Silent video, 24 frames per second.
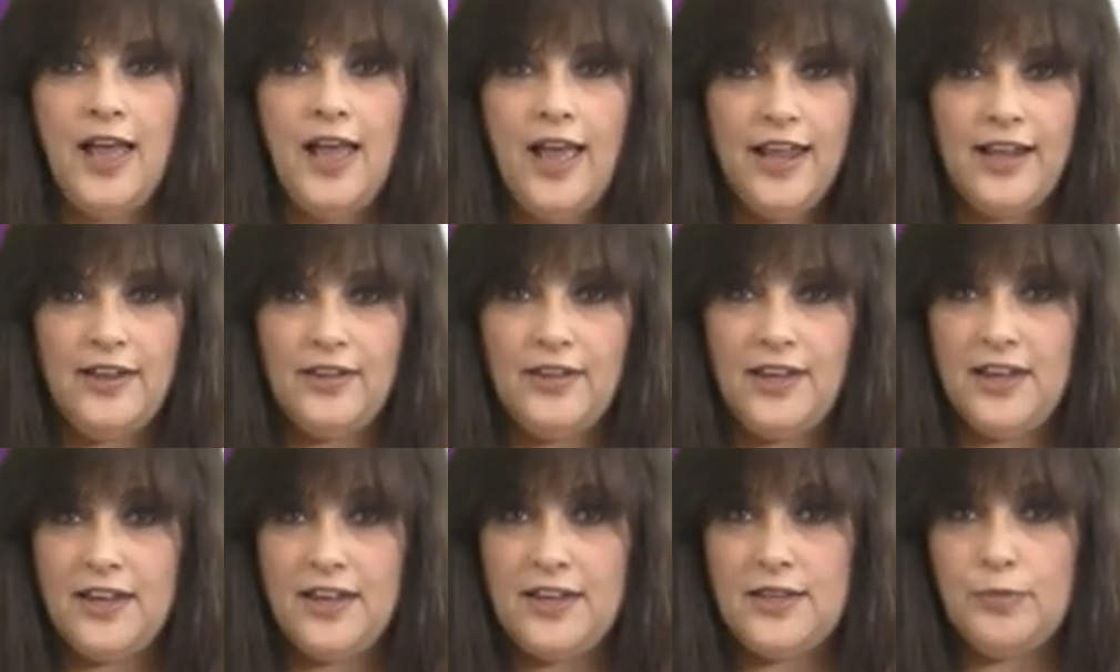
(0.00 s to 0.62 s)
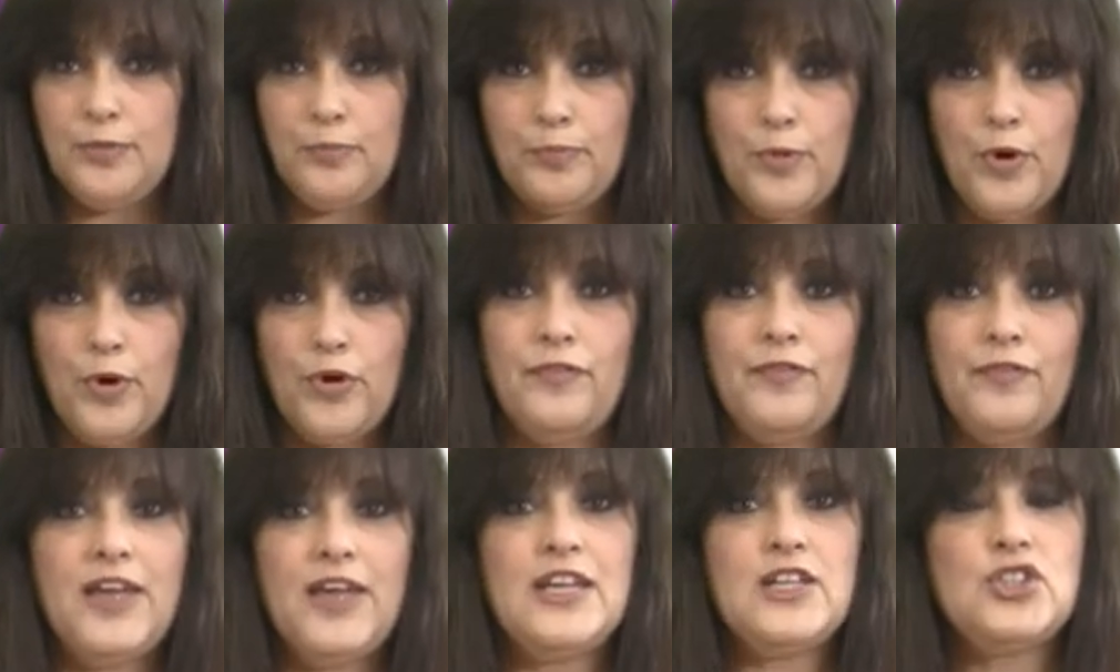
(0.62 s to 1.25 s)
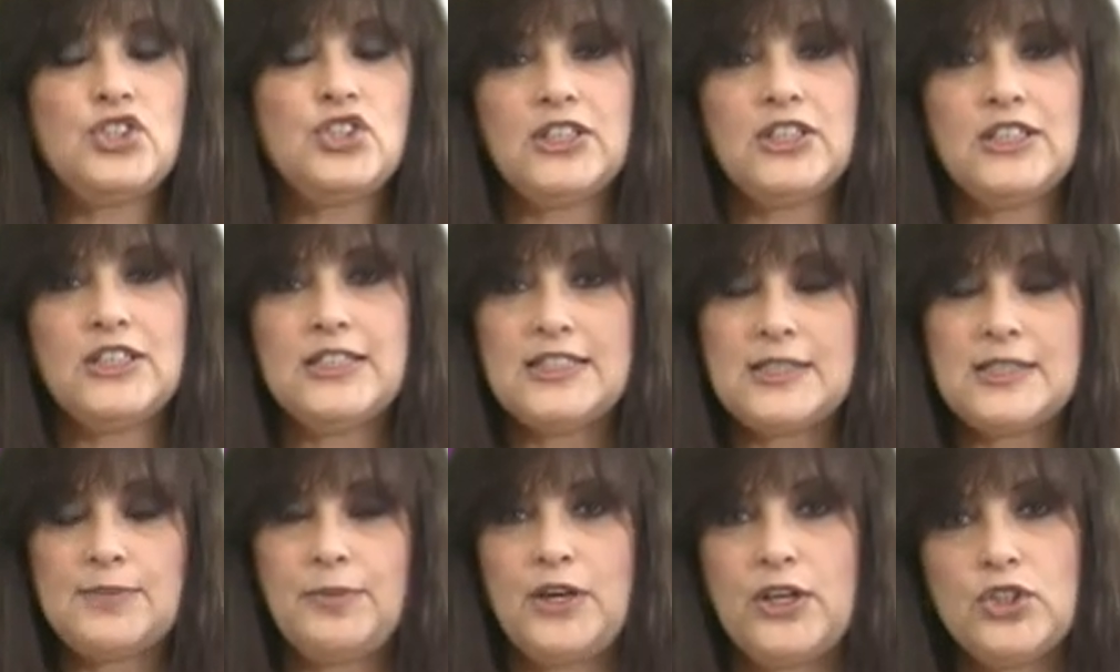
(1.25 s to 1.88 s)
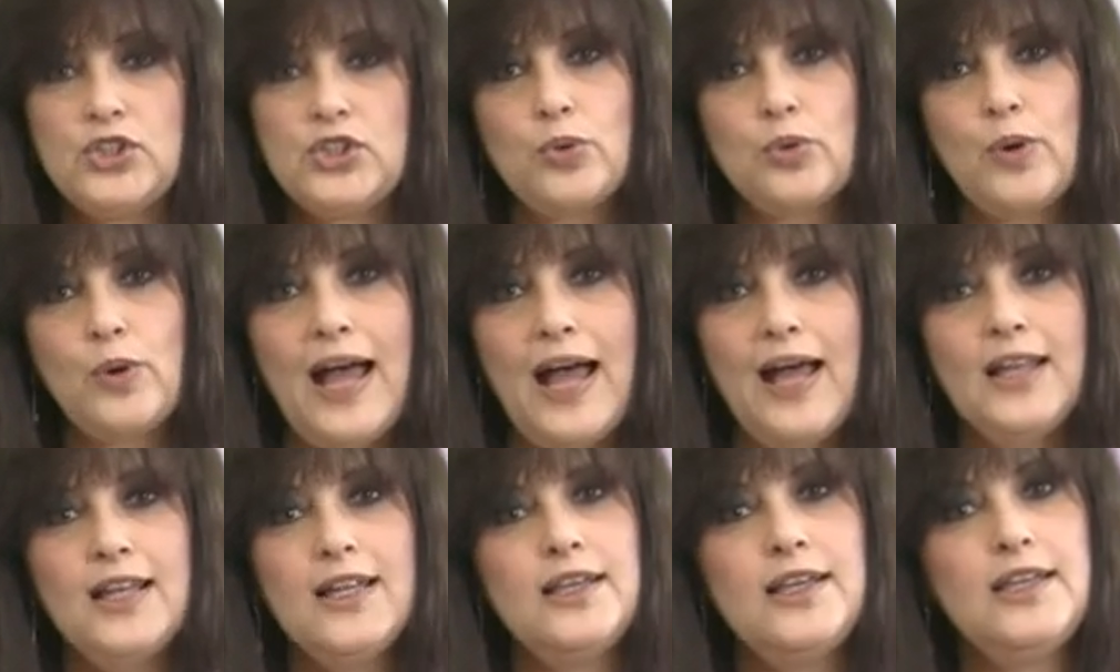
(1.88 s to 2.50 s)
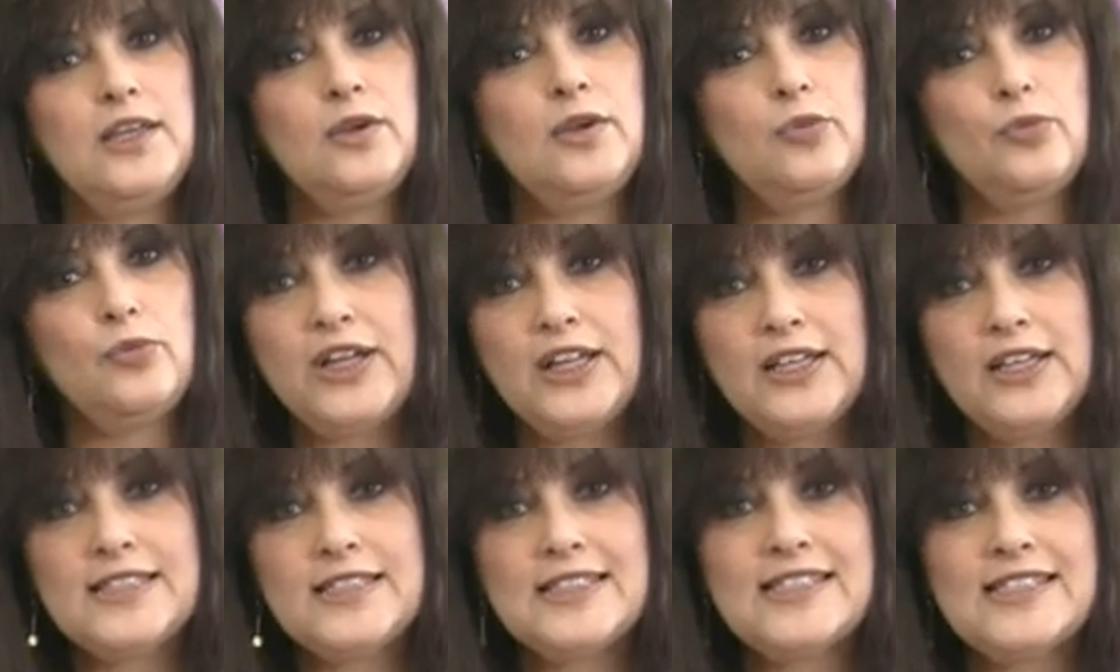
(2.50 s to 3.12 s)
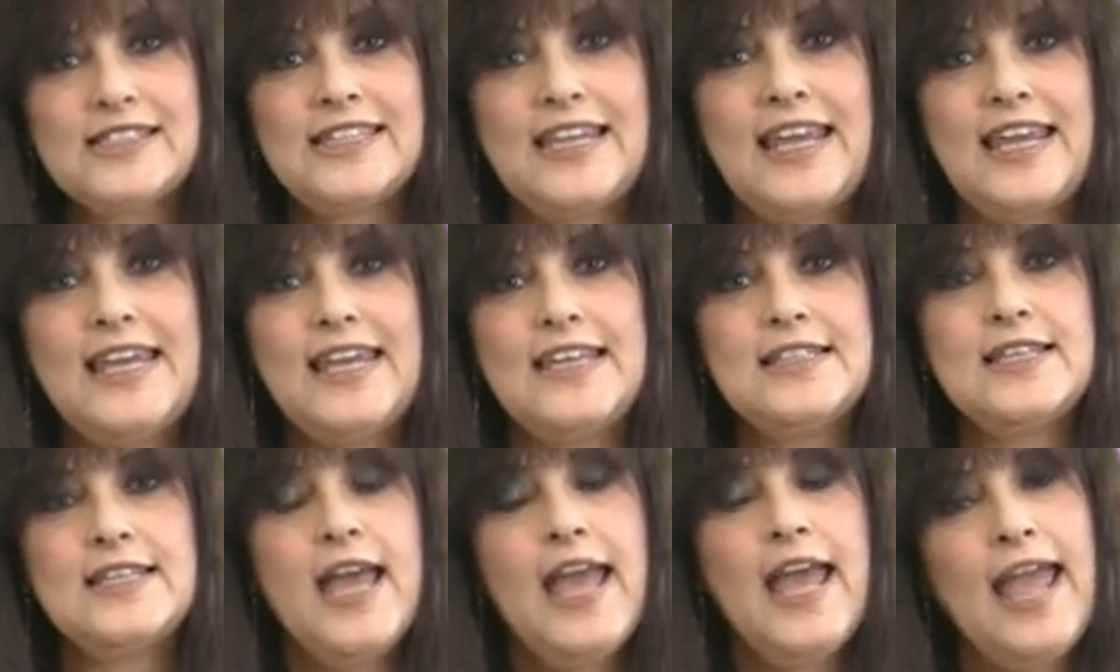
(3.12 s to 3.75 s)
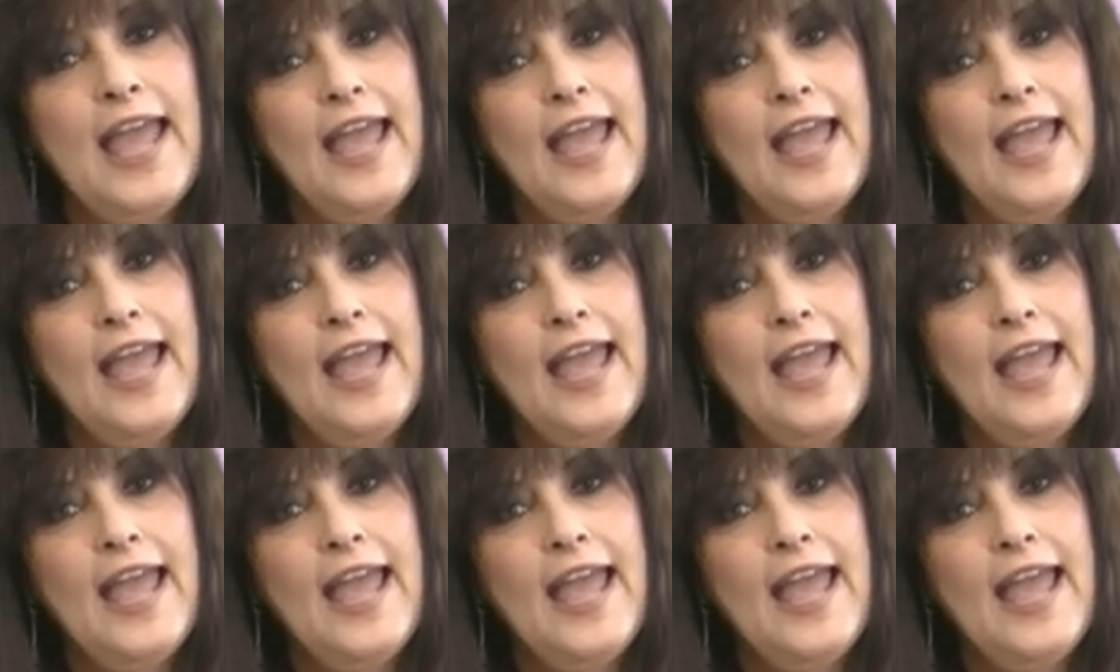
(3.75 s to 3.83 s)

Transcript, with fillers: in, in motivation, spirituality, real estate,